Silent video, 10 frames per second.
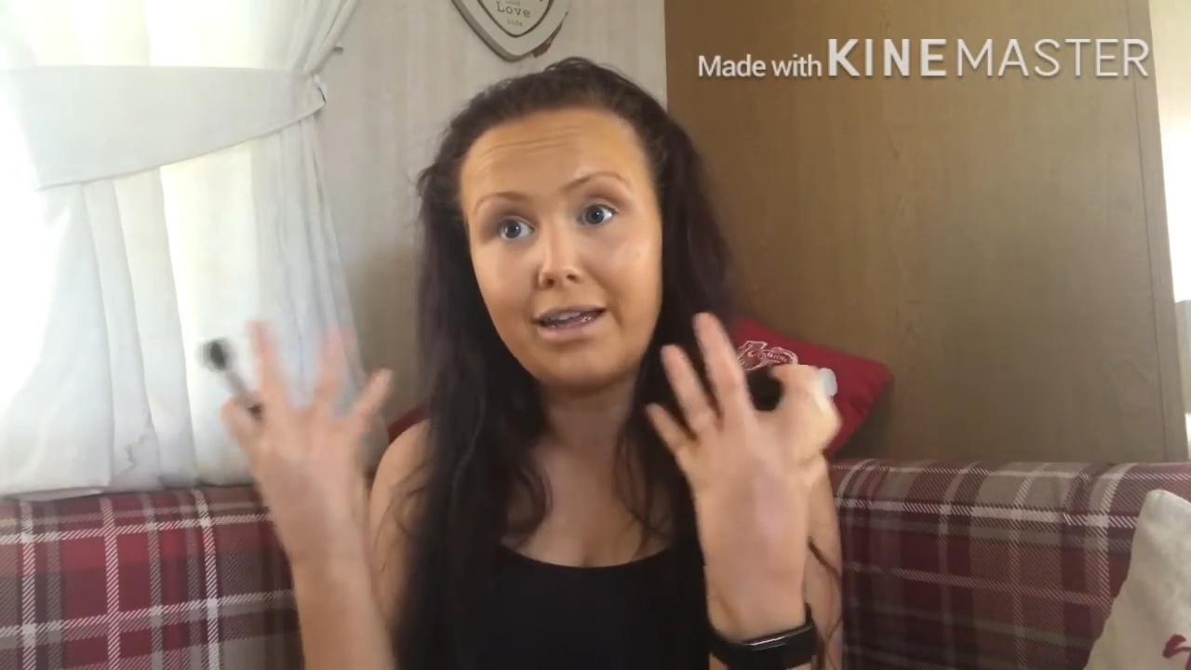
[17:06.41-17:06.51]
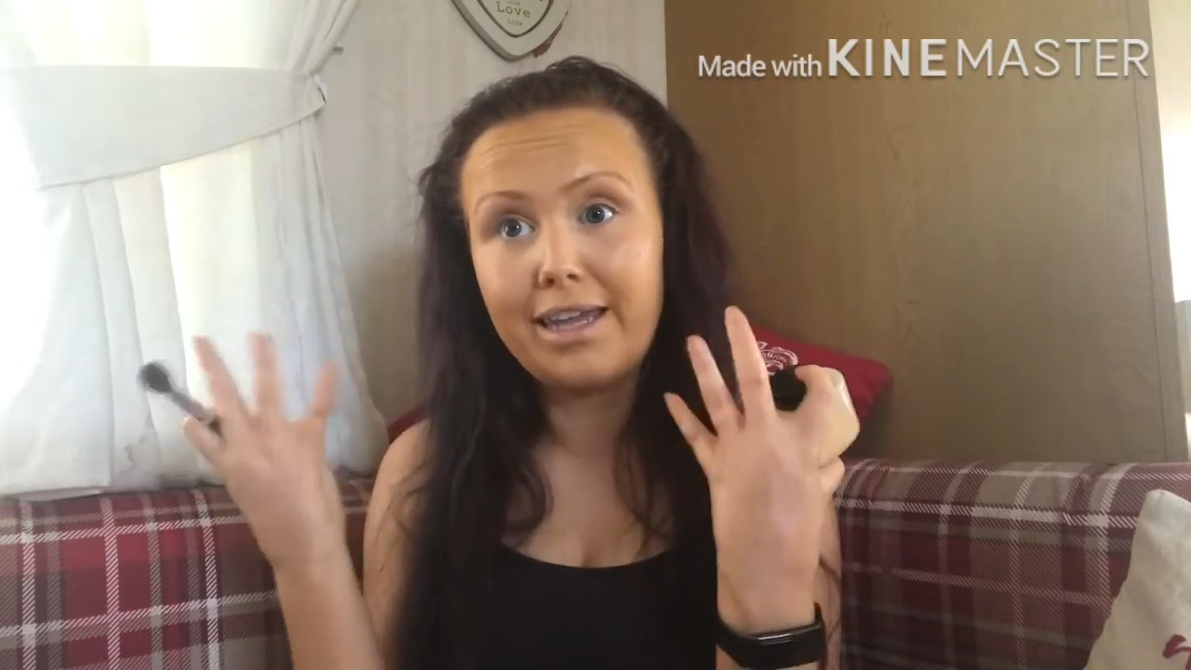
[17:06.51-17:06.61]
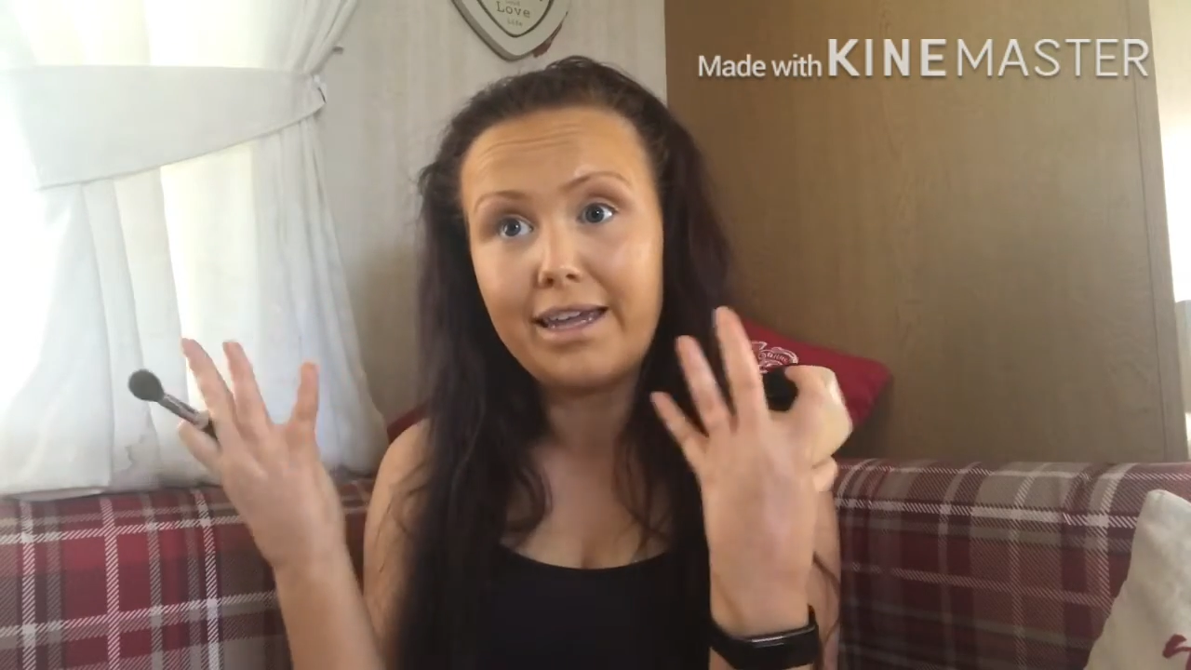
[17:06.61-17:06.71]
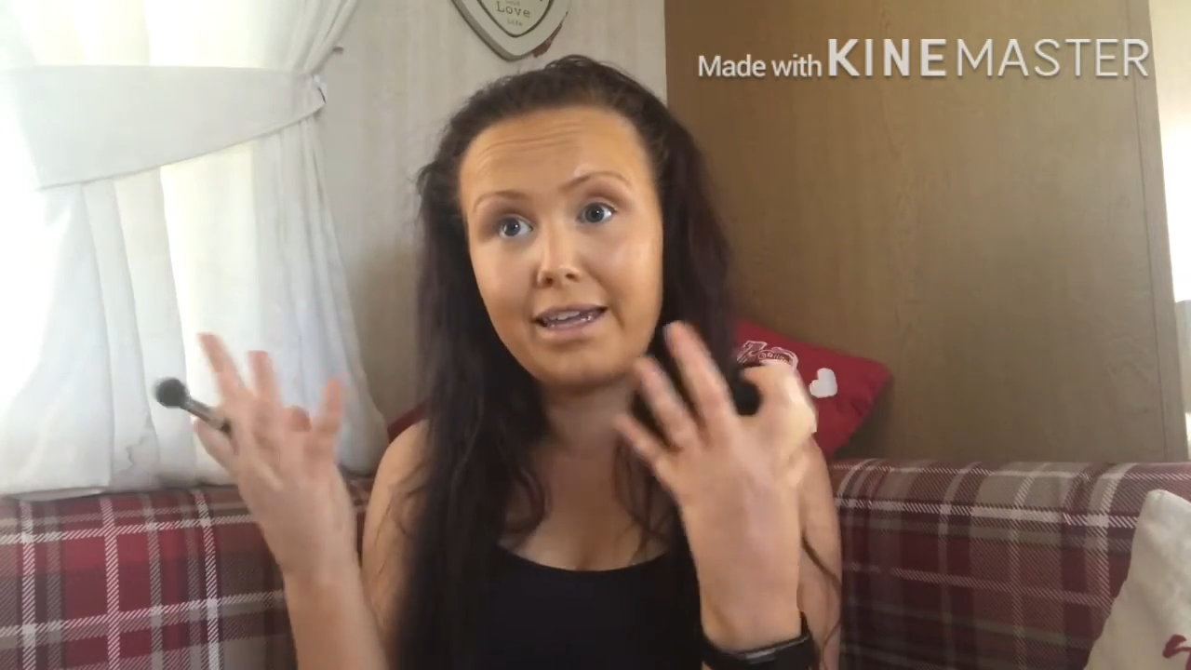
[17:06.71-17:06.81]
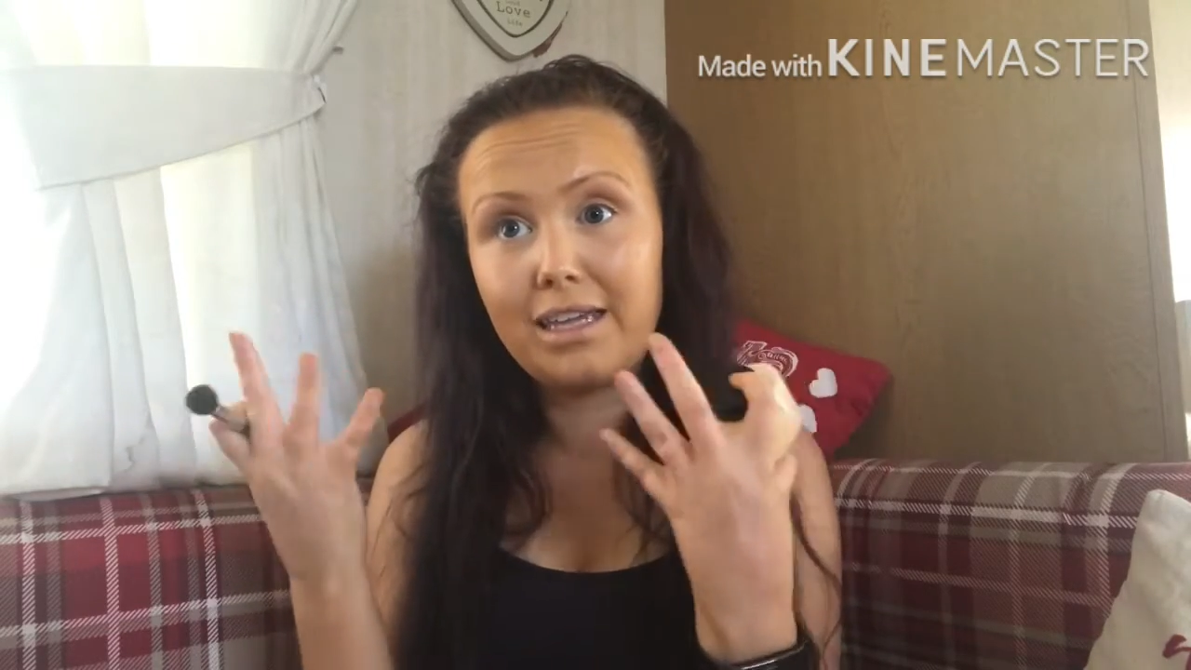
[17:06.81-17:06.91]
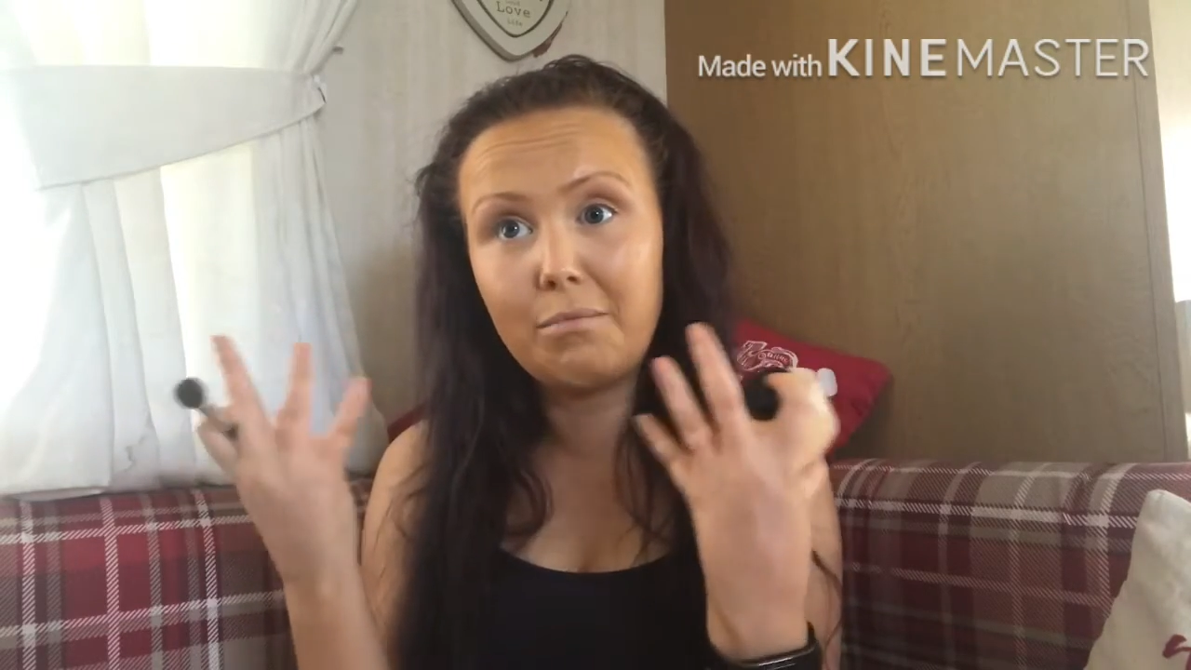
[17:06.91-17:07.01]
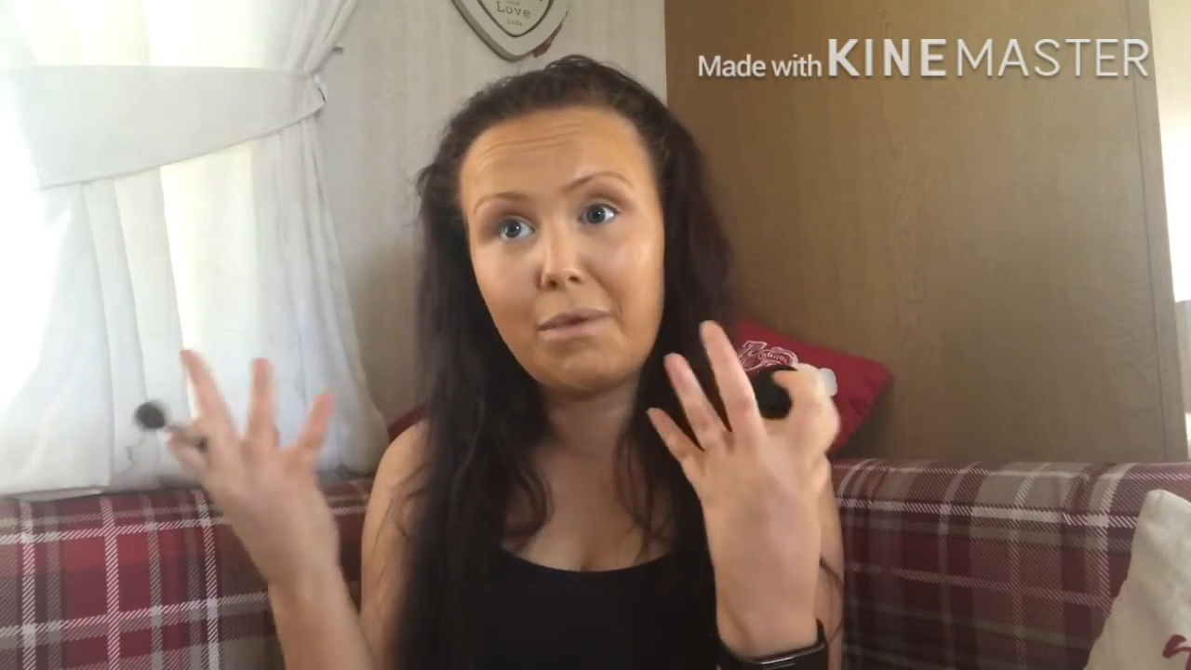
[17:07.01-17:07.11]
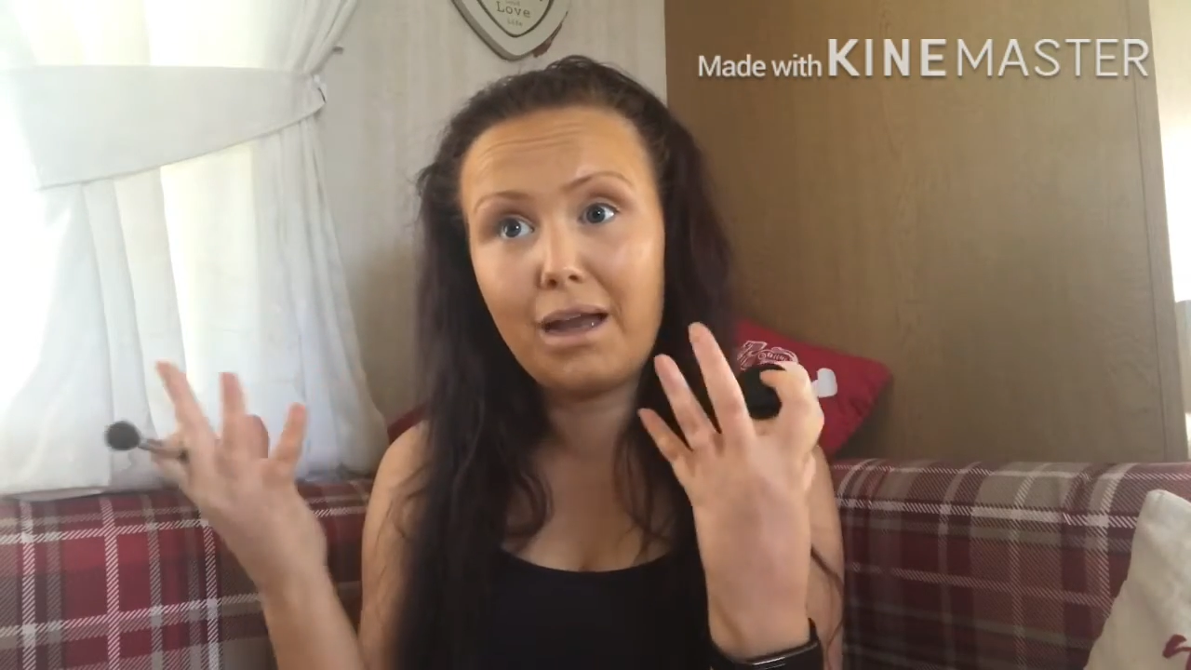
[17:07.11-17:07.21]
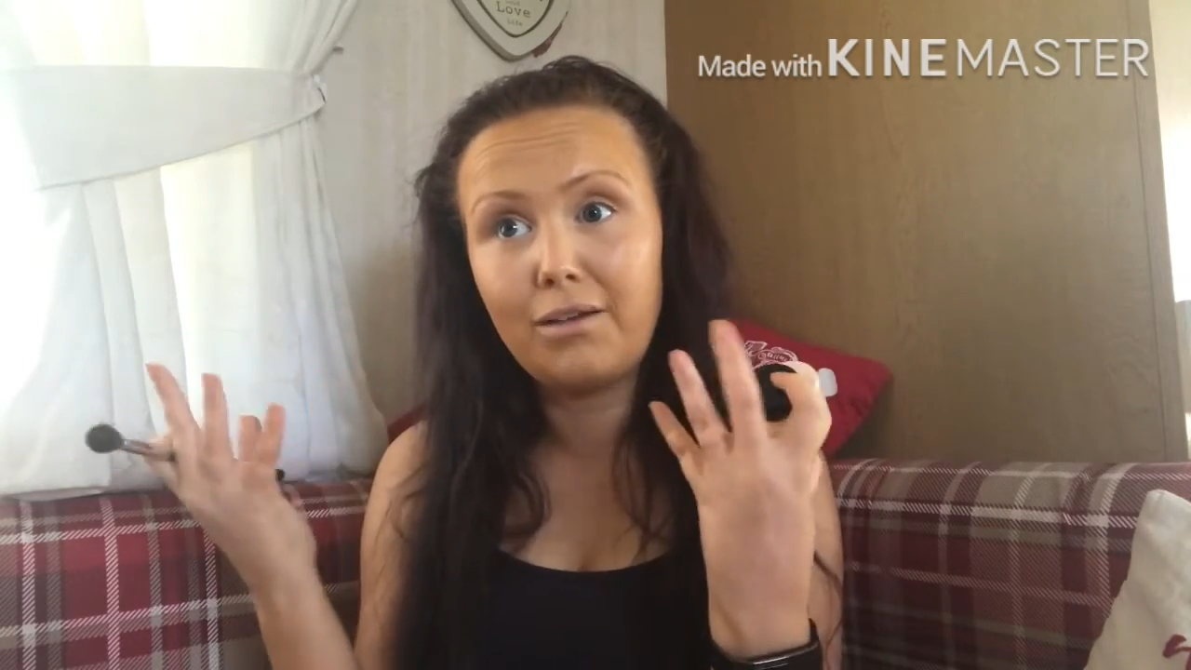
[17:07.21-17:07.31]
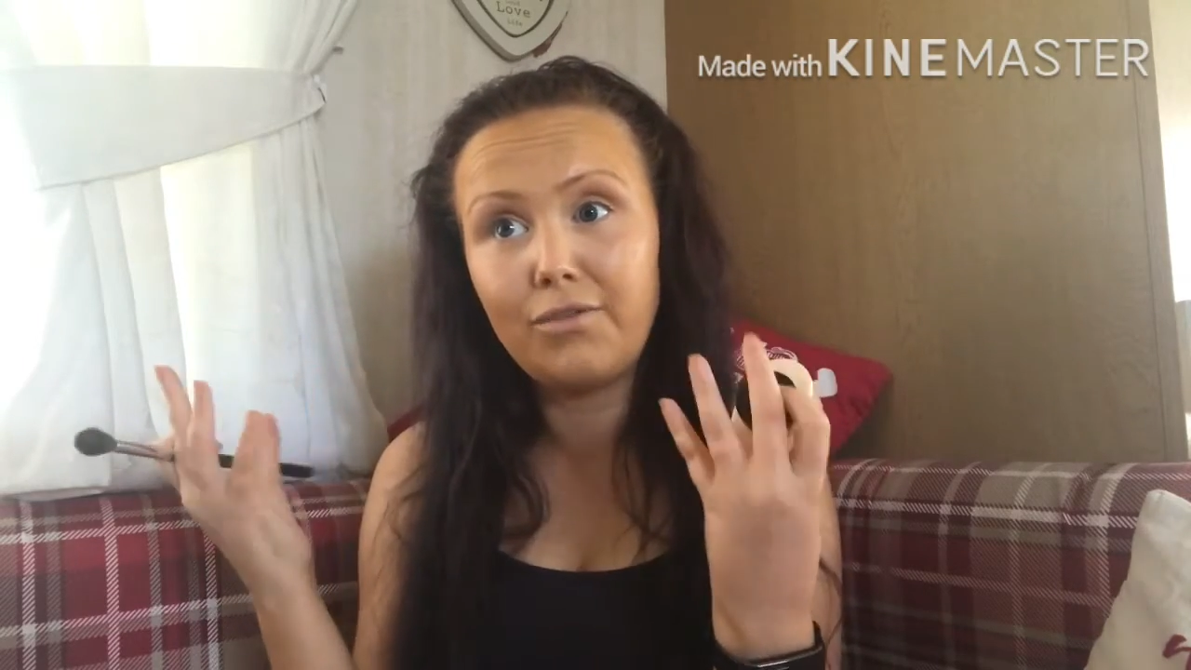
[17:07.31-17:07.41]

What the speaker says: cakey, matte